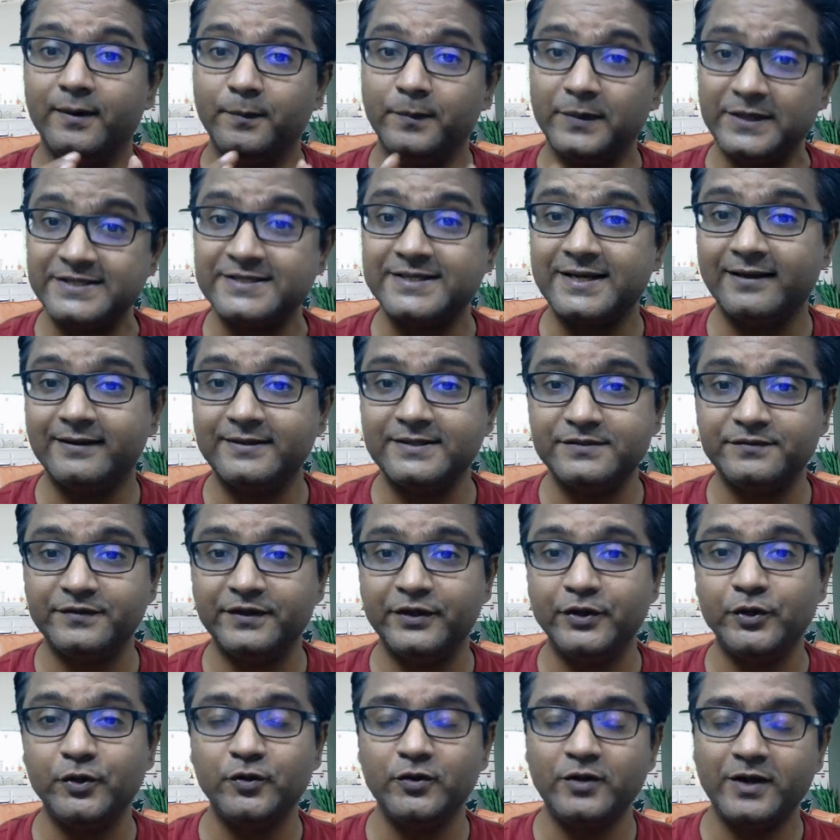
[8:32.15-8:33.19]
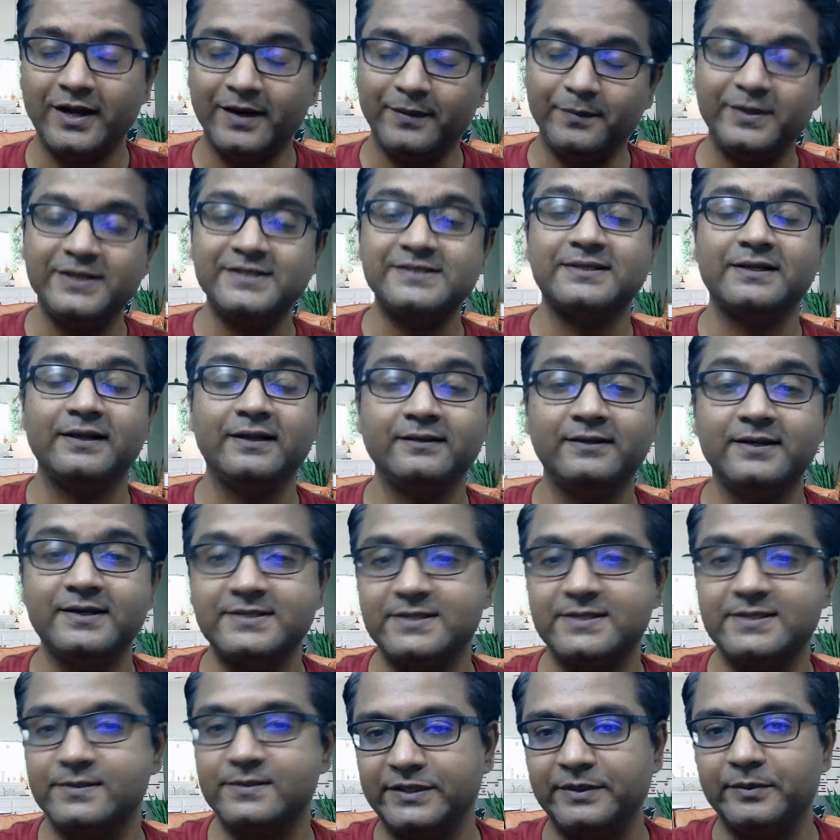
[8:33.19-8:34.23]
Please share this video and please click the
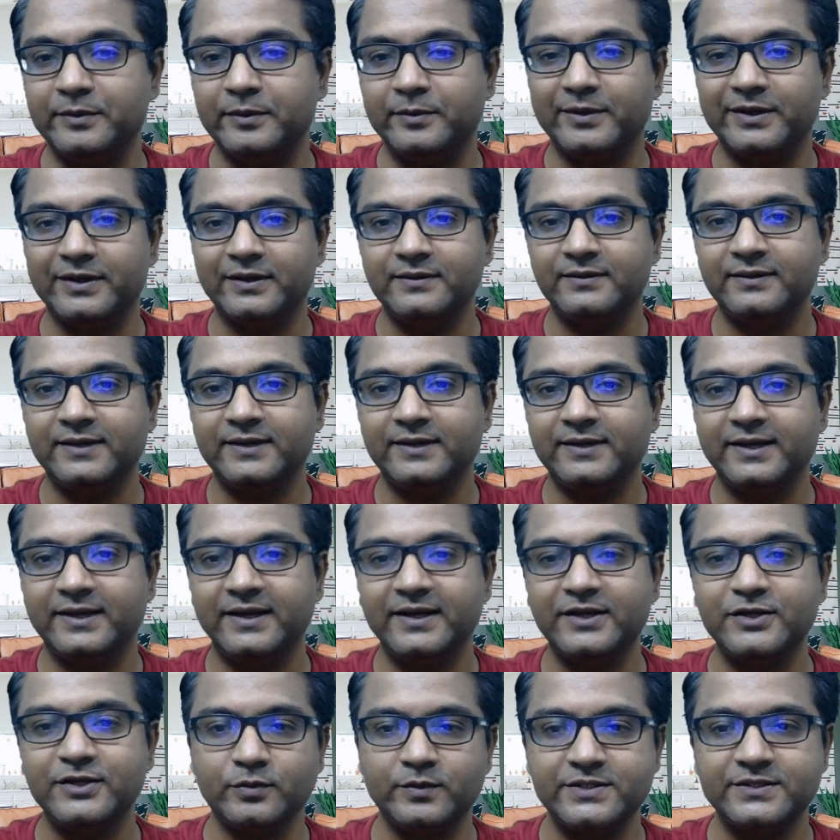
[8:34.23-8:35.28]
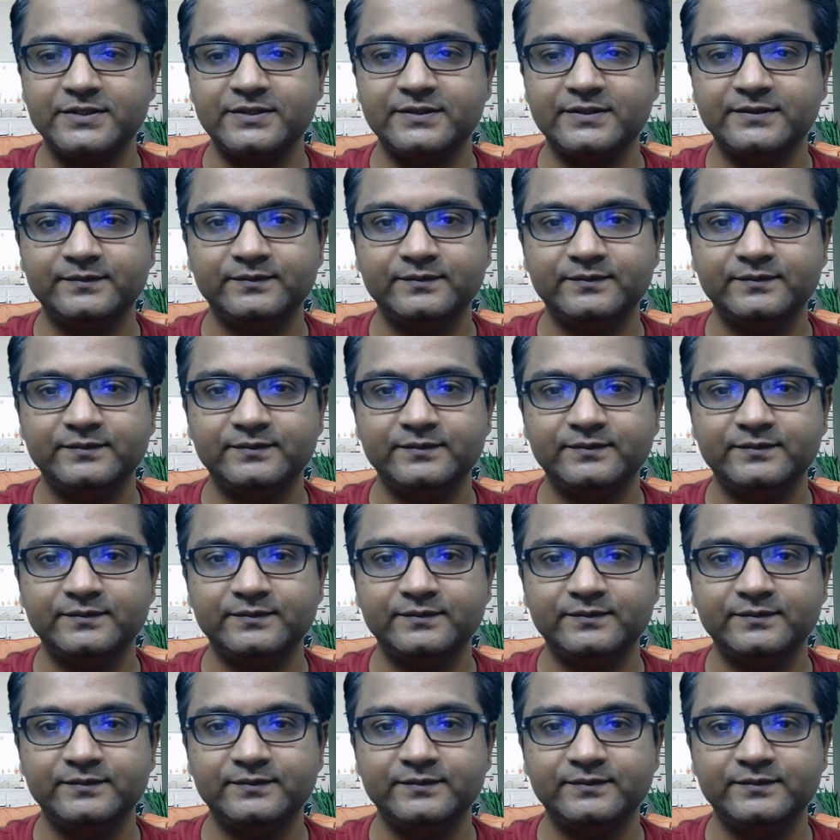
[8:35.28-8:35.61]
subscriber button. Thank you so much.